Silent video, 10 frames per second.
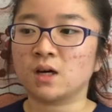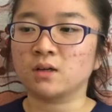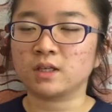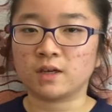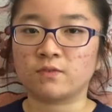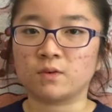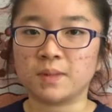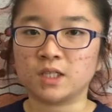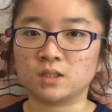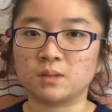all the
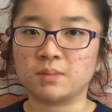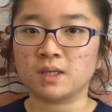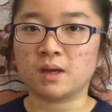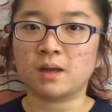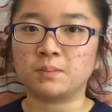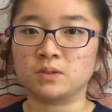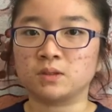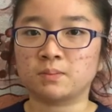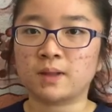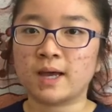information and be able to
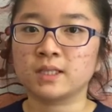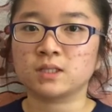apply it,